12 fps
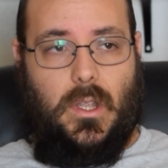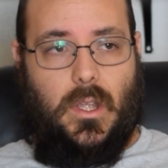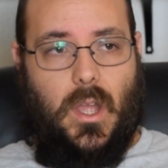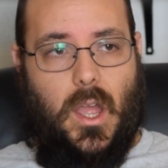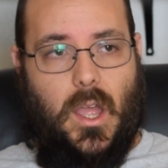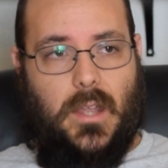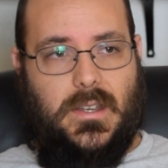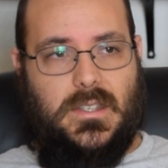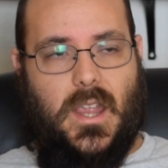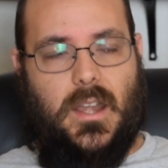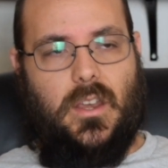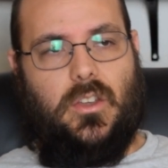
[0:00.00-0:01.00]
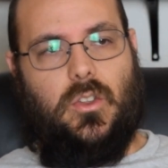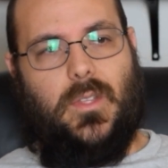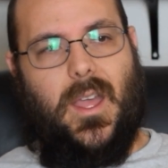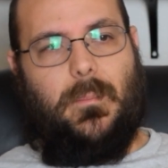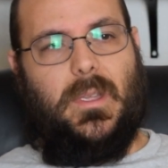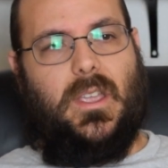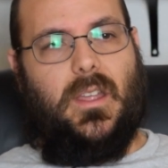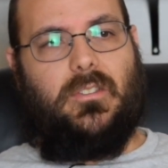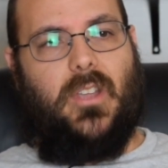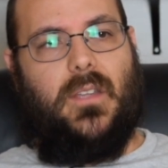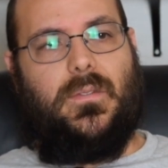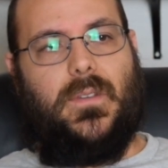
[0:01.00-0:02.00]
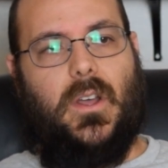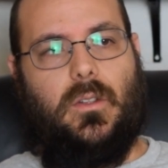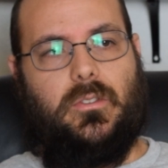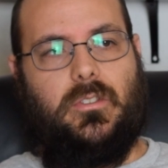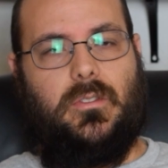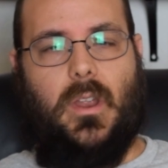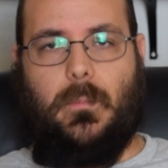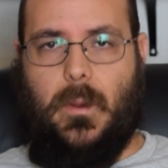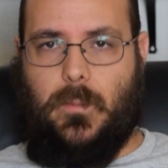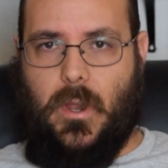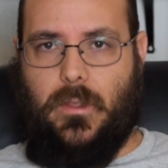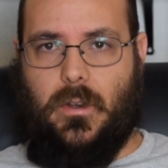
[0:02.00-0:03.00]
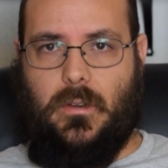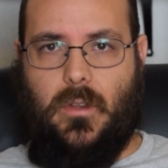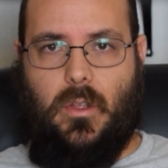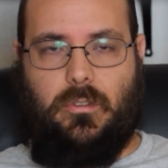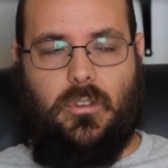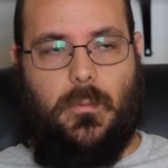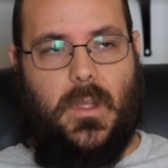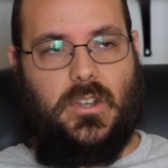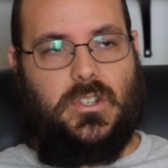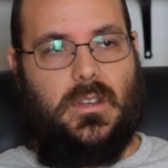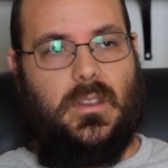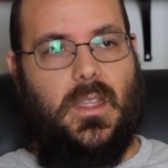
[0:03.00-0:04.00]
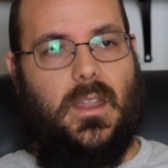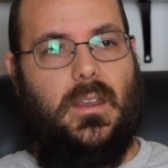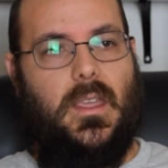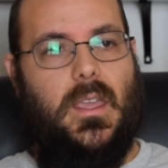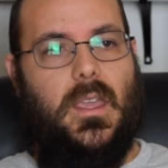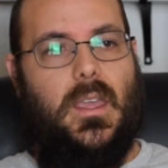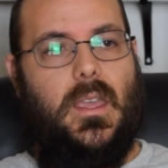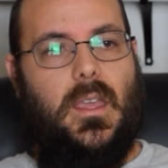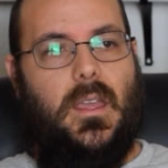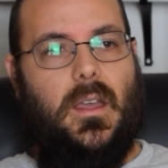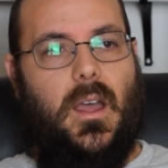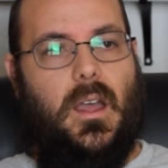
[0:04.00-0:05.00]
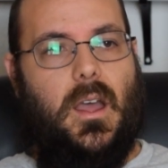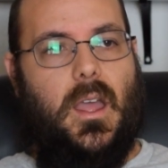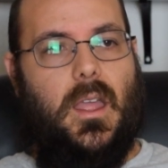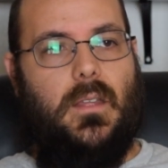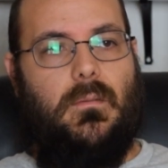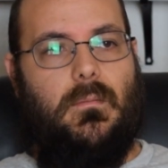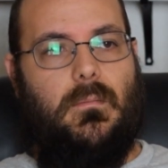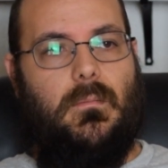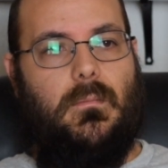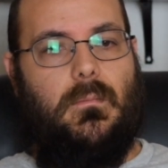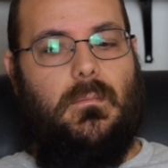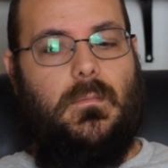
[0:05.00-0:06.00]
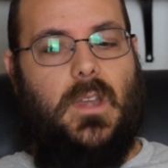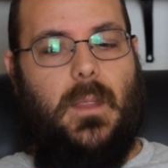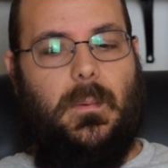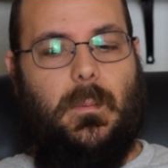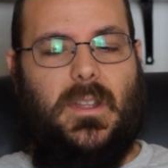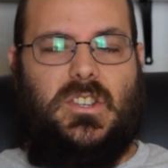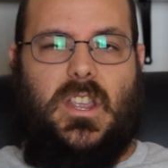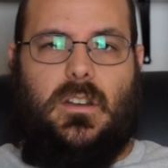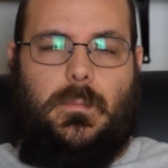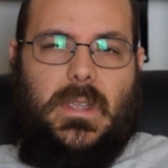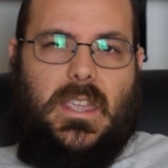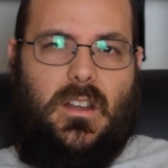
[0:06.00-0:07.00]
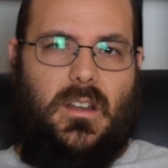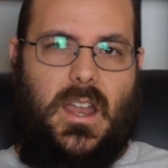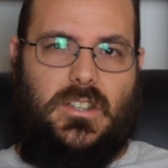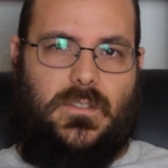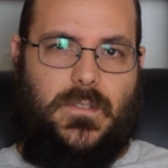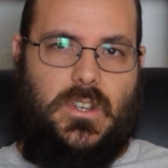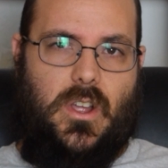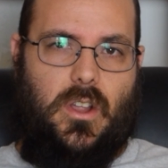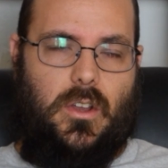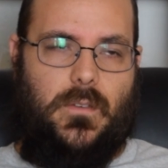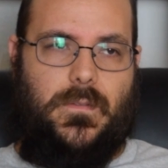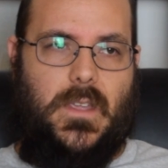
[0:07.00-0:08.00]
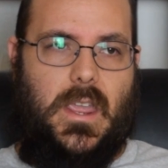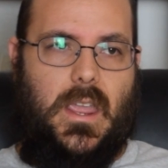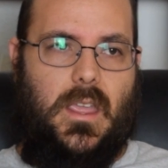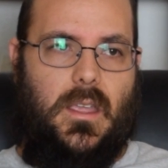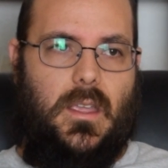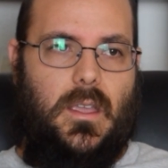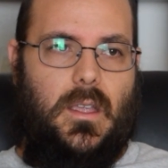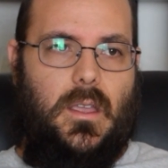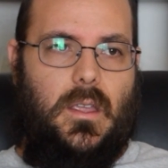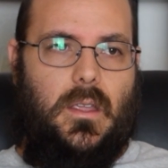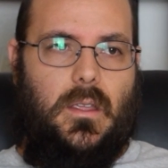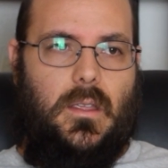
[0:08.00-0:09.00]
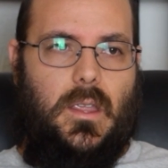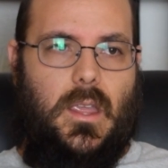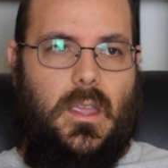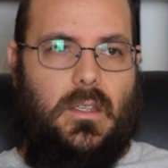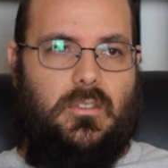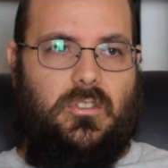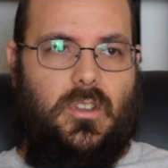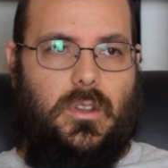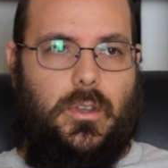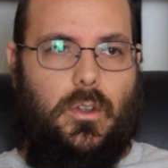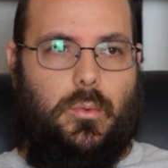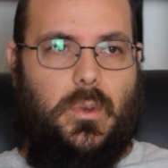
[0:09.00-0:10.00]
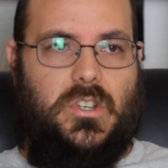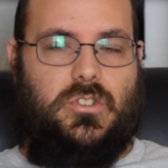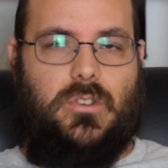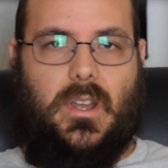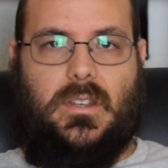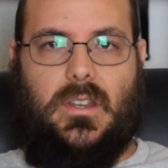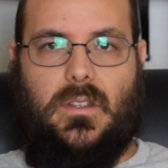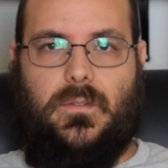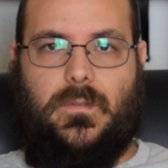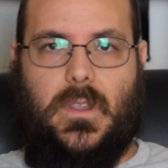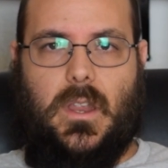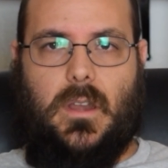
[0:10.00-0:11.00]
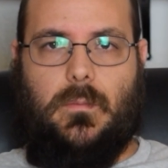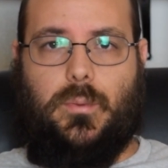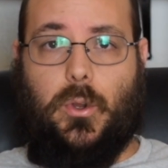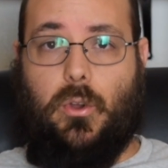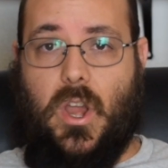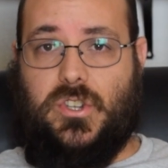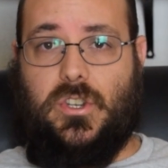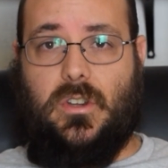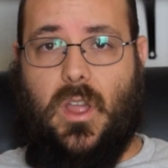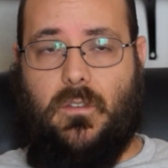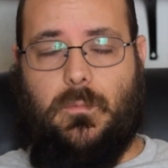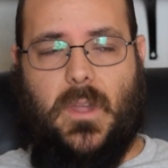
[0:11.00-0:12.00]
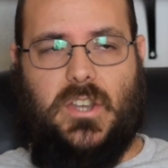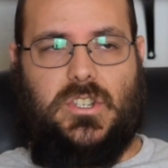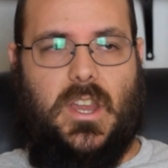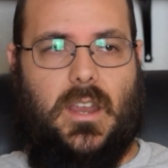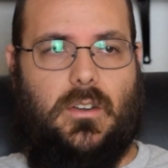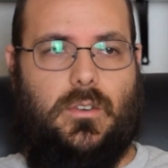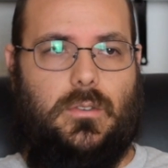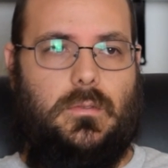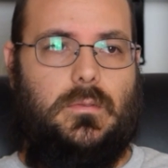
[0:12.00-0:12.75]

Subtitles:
I decided to do that because I felt, and my brother also mentioned, that naming my channel Beginner Astrophotography is a little restrictive in progression of my channel